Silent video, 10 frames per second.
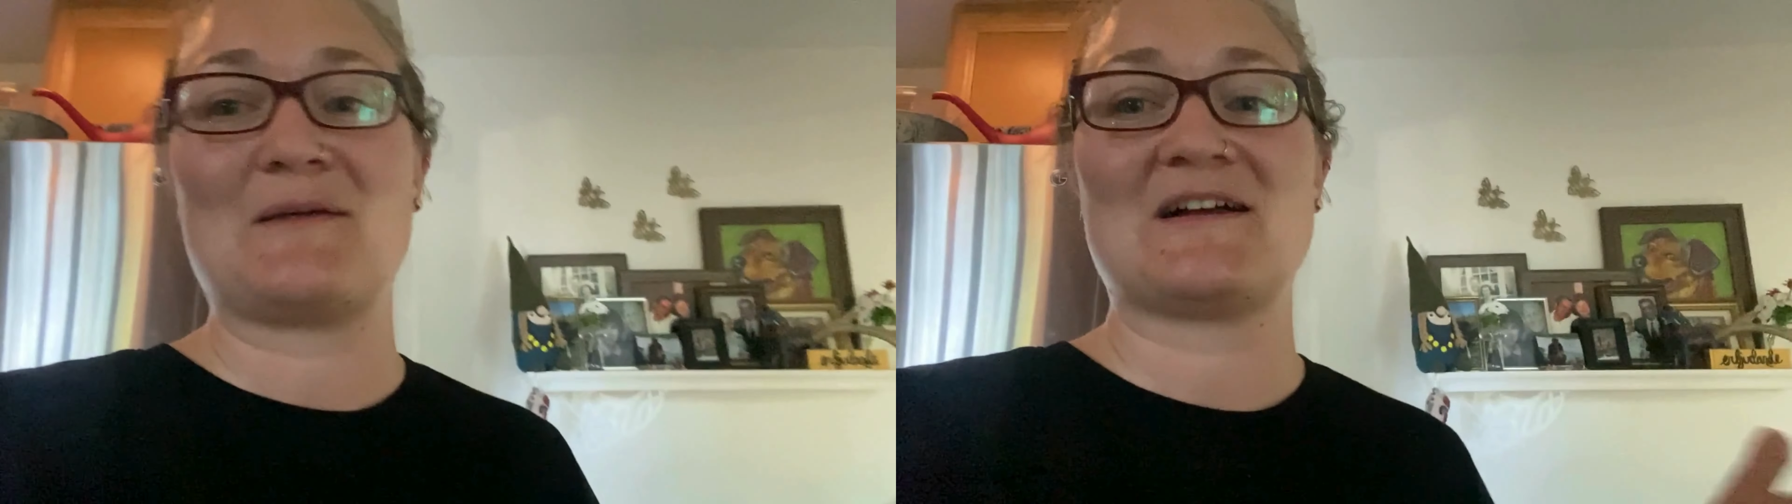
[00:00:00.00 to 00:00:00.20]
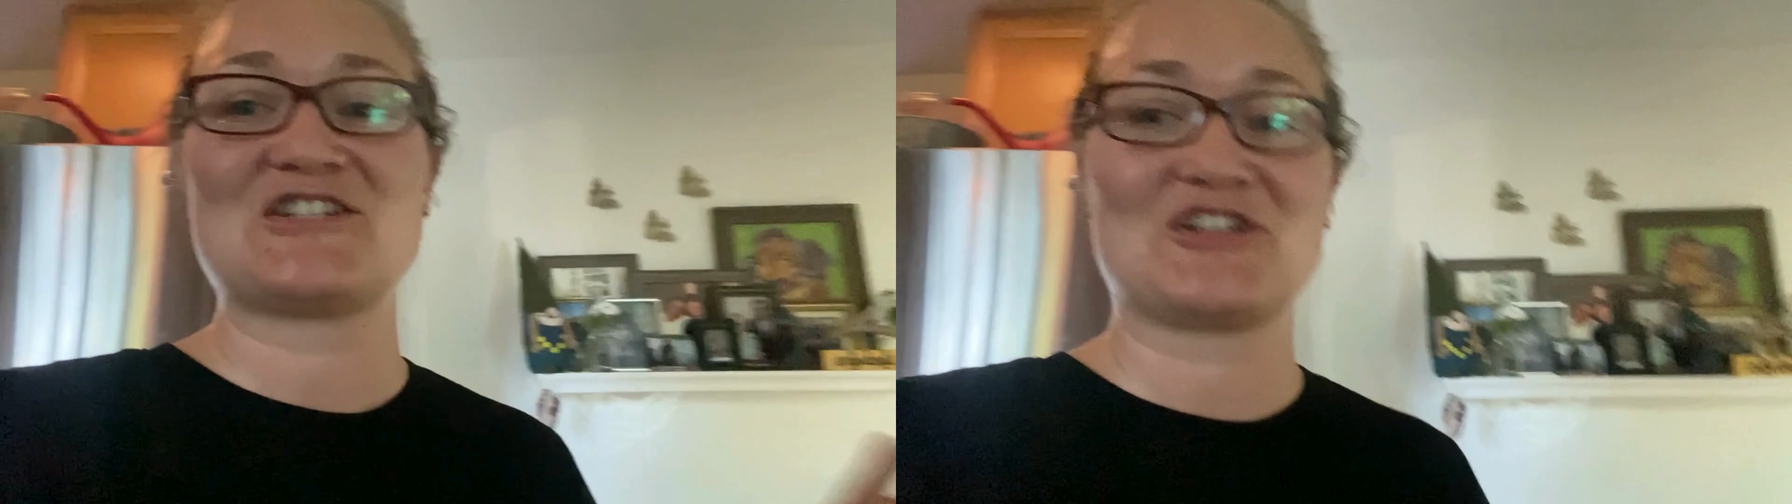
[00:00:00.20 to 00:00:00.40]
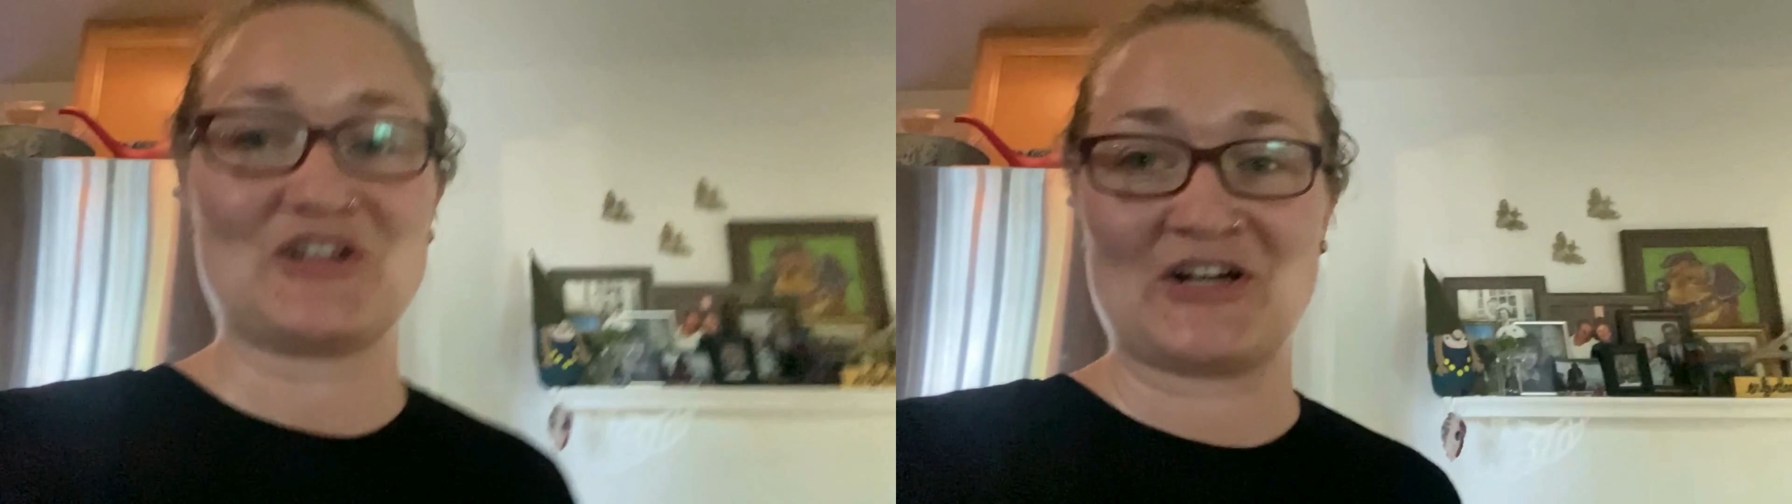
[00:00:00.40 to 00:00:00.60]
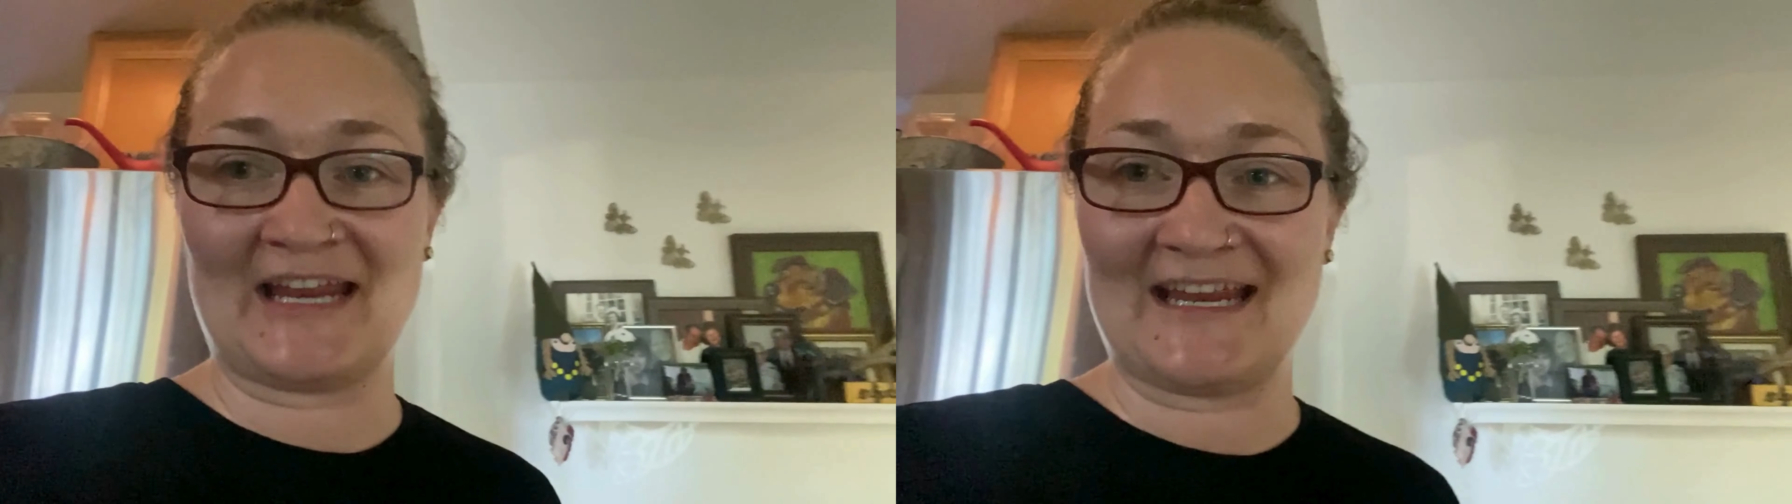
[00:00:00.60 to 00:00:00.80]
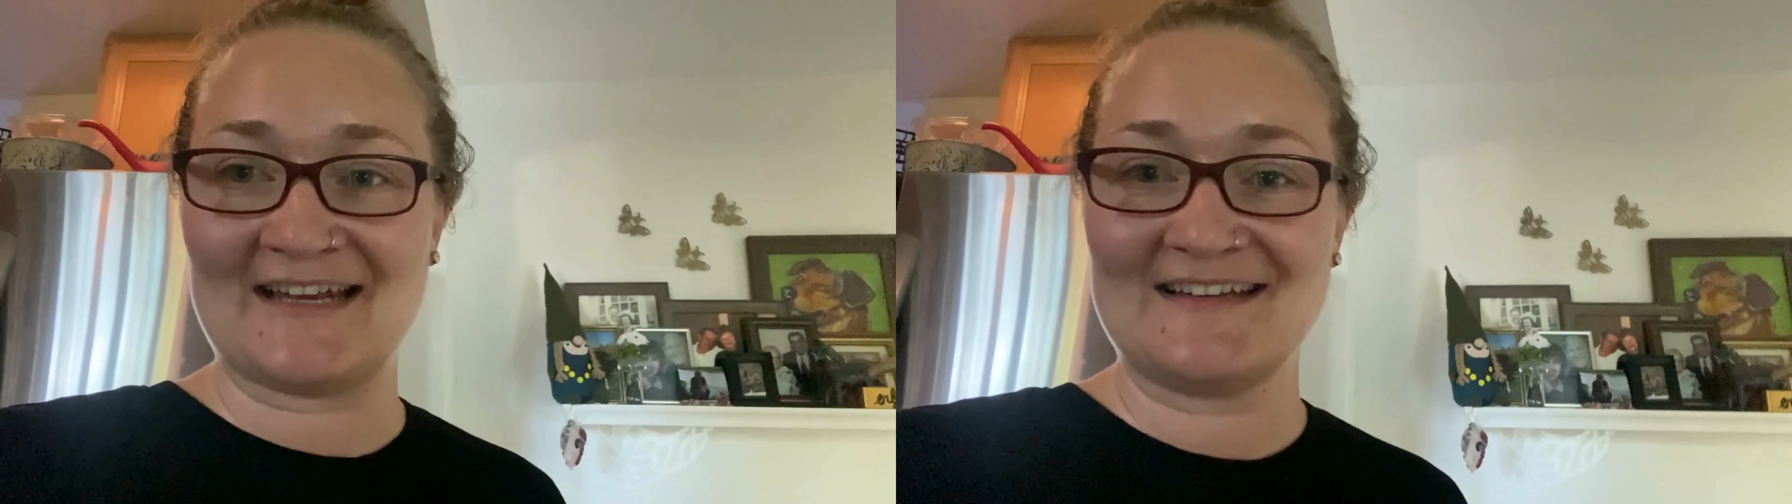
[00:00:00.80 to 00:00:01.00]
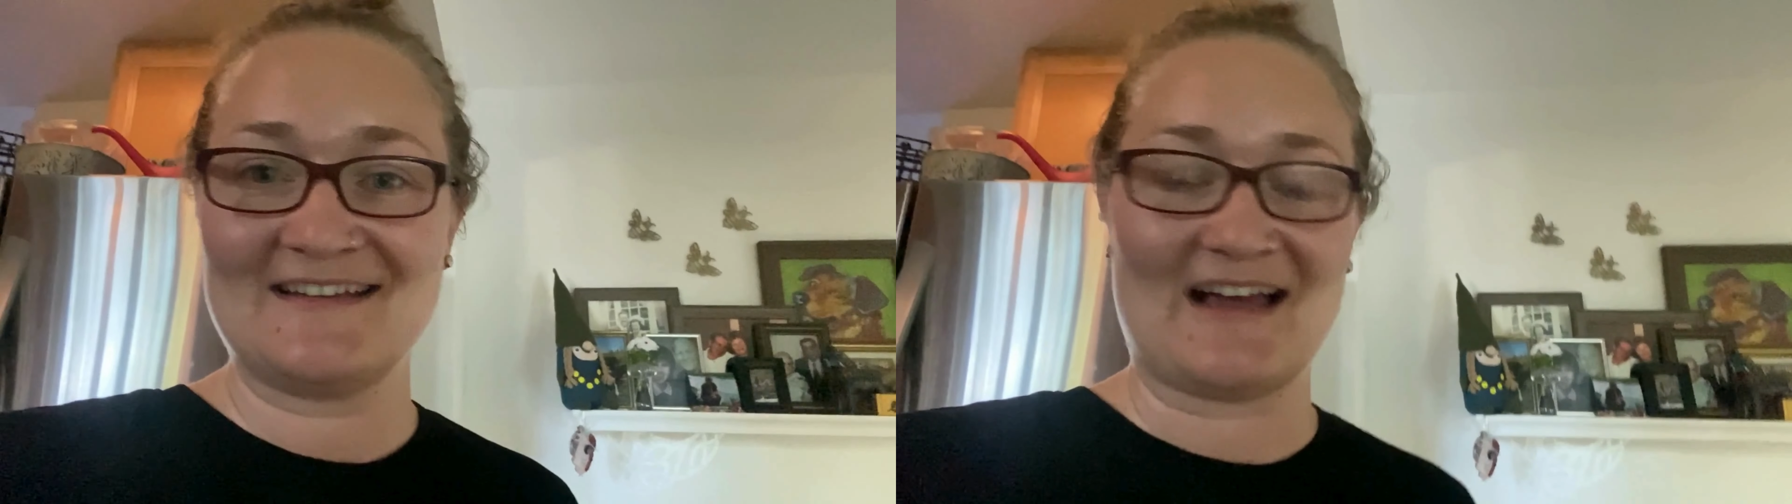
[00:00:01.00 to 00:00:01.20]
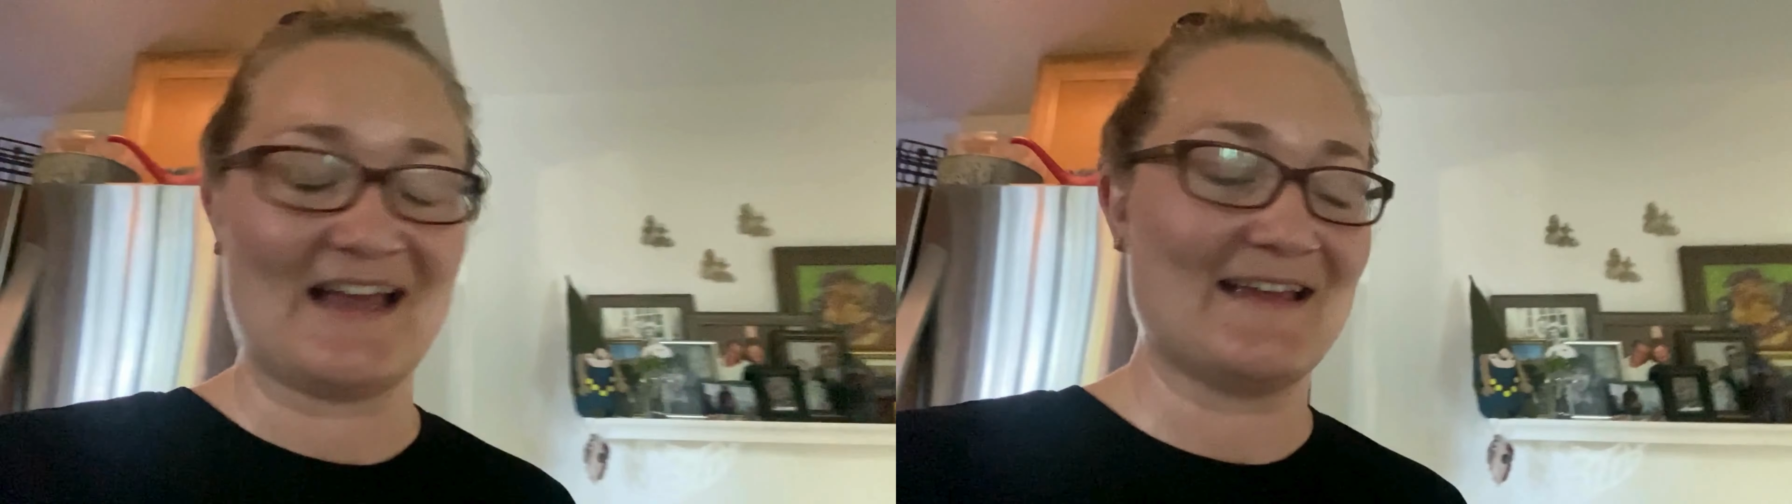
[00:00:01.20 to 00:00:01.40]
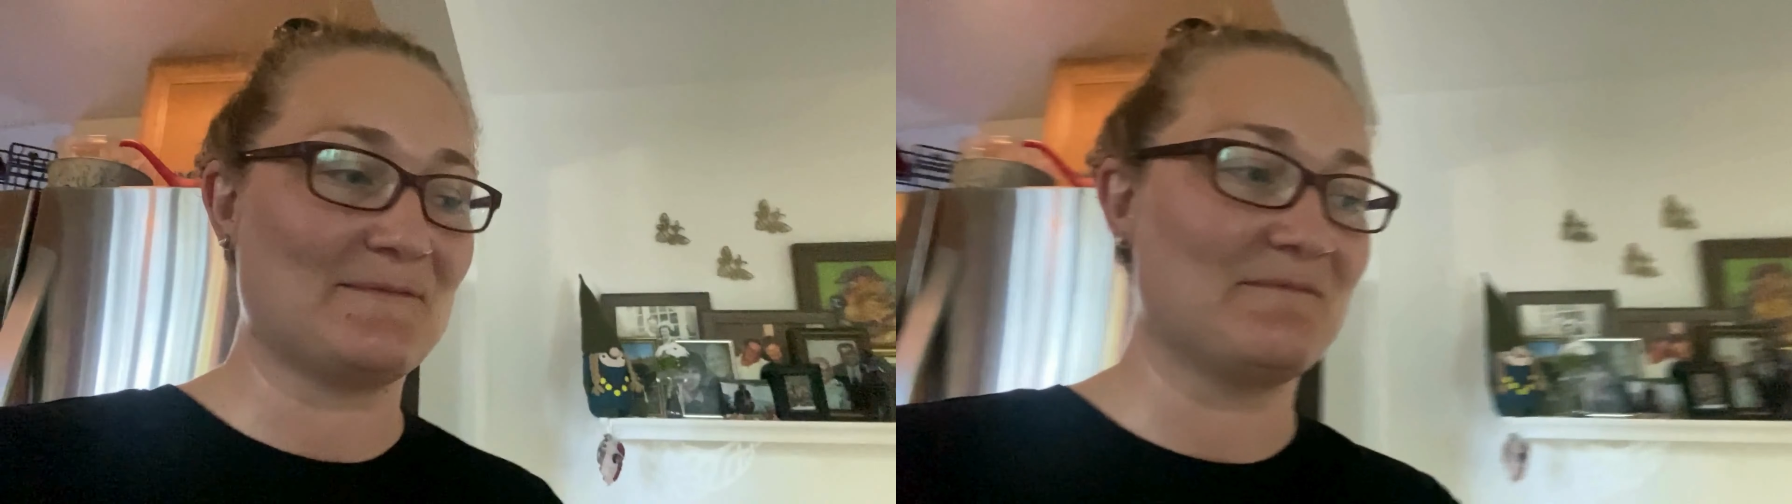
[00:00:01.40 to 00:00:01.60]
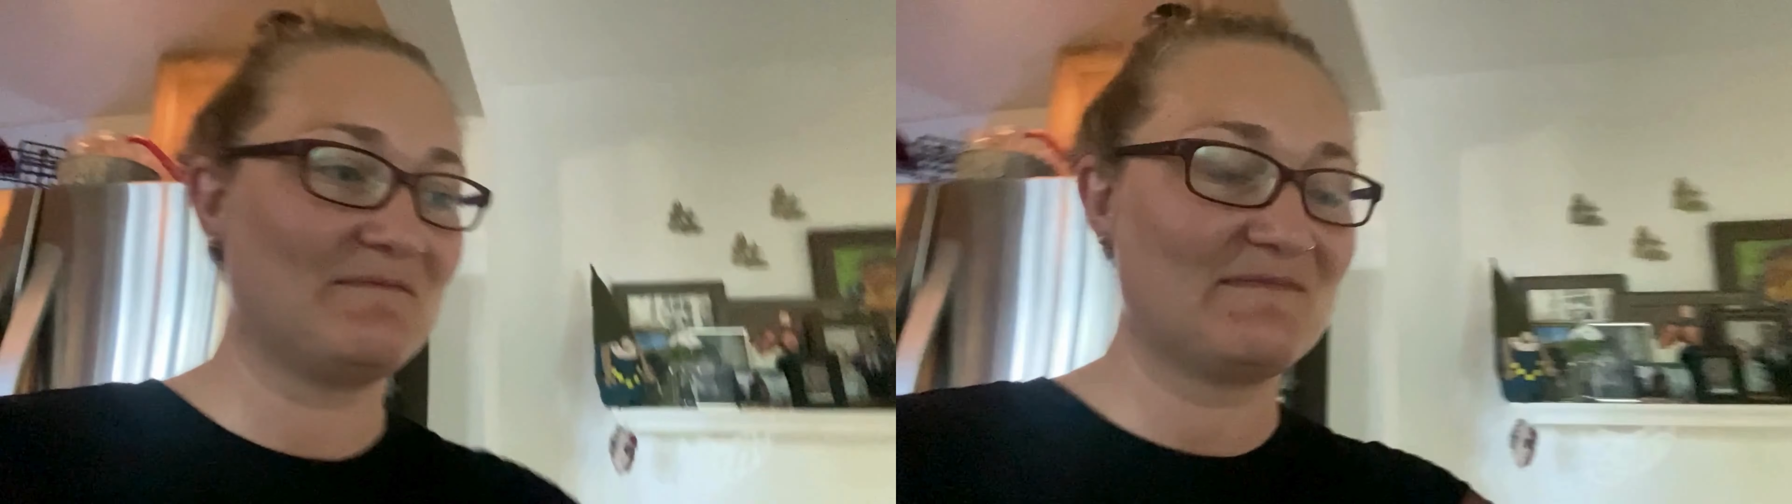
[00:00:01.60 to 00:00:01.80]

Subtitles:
much learning. I am